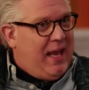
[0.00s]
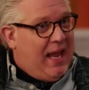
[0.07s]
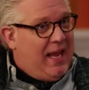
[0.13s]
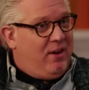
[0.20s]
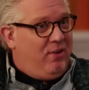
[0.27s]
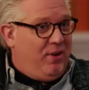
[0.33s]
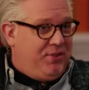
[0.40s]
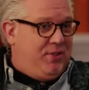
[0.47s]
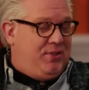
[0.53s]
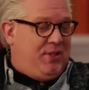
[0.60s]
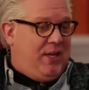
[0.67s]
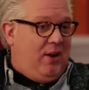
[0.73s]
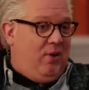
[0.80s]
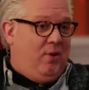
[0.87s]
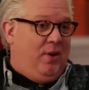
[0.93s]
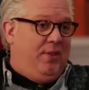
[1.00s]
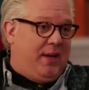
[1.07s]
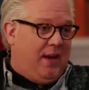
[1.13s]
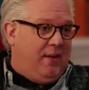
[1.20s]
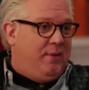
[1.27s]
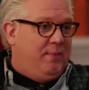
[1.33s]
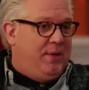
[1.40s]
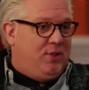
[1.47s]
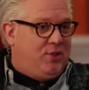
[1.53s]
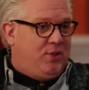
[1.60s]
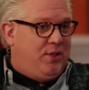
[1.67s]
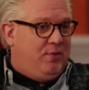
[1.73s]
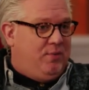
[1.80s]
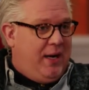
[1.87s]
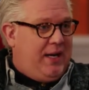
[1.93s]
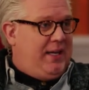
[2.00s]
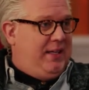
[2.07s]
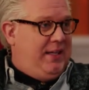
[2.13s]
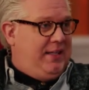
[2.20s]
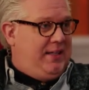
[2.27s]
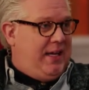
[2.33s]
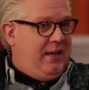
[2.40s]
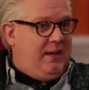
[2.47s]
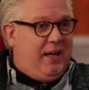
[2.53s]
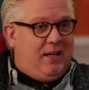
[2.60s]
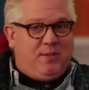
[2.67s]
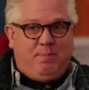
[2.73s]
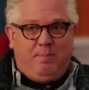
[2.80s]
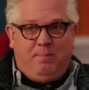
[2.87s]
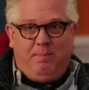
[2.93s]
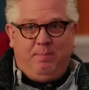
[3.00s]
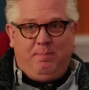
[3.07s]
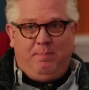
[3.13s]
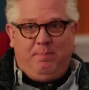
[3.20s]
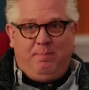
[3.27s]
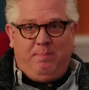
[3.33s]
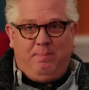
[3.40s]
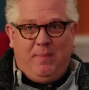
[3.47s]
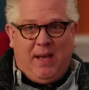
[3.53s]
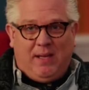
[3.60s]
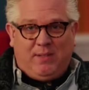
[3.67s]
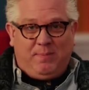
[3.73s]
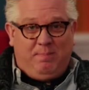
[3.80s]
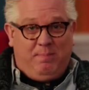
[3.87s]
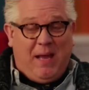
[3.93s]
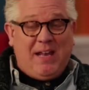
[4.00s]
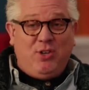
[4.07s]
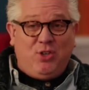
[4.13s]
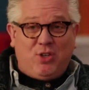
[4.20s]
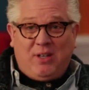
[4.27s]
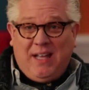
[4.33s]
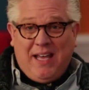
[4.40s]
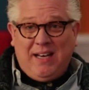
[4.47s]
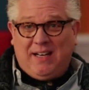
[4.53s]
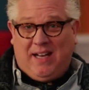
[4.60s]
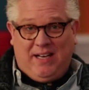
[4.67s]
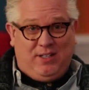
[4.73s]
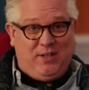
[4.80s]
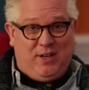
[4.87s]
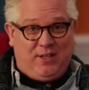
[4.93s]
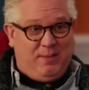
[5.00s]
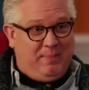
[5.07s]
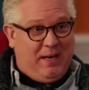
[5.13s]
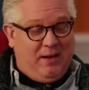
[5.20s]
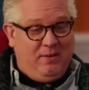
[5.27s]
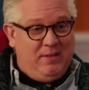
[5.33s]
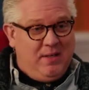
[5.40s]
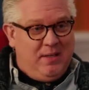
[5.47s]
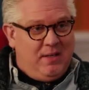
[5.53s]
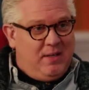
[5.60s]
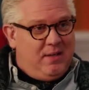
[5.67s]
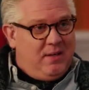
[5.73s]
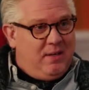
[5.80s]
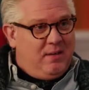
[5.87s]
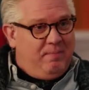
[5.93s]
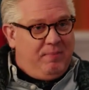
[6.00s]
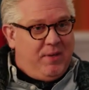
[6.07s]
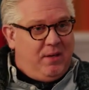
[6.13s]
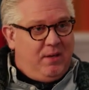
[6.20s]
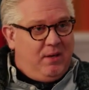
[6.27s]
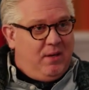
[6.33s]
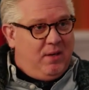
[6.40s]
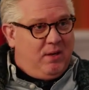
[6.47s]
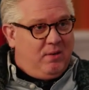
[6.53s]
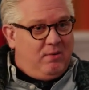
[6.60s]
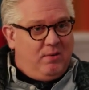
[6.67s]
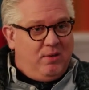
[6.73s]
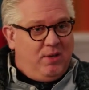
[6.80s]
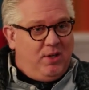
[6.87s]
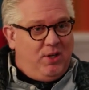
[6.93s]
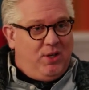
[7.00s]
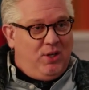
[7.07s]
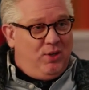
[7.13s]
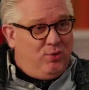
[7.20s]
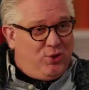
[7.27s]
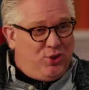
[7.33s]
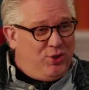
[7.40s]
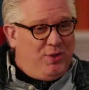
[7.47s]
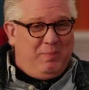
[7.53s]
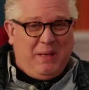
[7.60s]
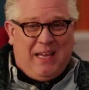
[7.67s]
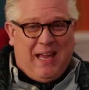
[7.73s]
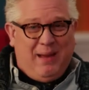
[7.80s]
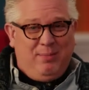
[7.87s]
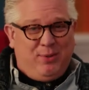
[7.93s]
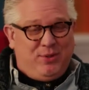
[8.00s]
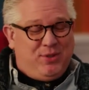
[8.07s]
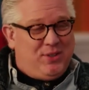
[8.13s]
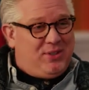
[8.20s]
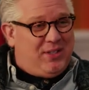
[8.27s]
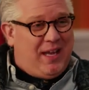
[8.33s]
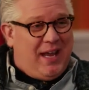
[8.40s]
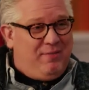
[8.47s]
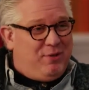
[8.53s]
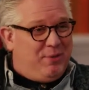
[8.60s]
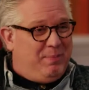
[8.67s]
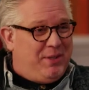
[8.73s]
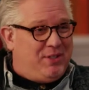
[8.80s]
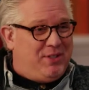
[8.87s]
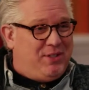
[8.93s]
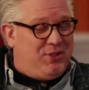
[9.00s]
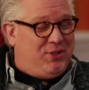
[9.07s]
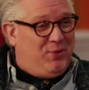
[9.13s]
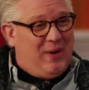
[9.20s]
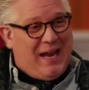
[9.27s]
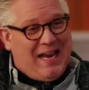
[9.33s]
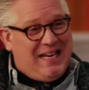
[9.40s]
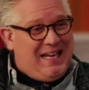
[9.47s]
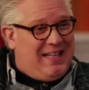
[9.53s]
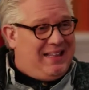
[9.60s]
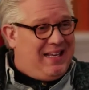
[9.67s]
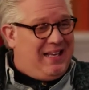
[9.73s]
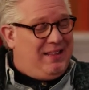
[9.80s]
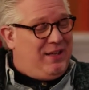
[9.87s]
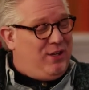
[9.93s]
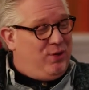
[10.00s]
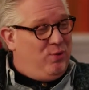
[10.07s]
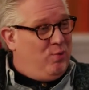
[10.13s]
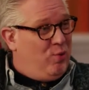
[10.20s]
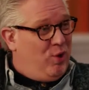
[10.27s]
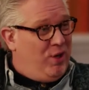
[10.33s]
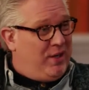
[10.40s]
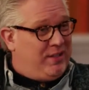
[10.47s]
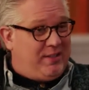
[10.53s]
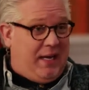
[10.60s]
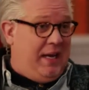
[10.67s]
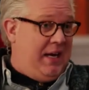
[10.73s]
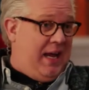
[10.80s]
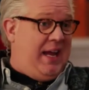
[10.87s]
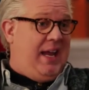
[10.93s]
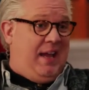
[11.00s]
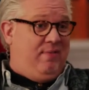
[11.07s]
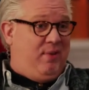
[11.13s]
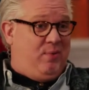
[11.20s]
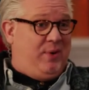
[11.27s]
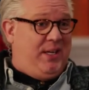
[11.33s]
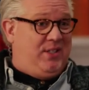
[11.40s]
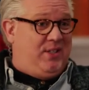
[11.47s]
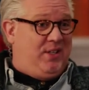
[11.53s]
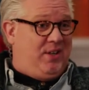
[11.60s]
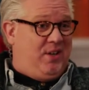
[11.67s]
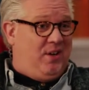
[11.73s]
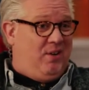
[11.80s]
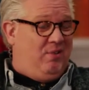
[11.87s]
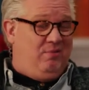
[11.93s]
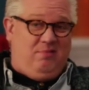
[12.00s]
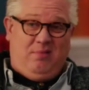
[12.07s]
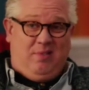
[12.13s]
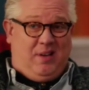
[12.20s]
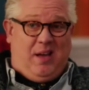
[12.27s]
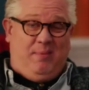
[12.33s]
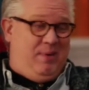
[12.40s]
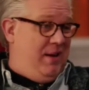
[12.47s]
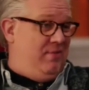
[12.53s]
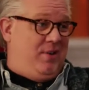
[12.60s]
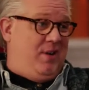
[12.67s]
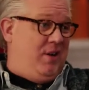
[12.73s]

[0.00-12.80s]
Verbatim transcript: and also say, oh, and the government should regulate that. As as Penn Jillette and I talked about, right? You know, you should be able to have your business do anything that you want, and I have a reason to go. I'm never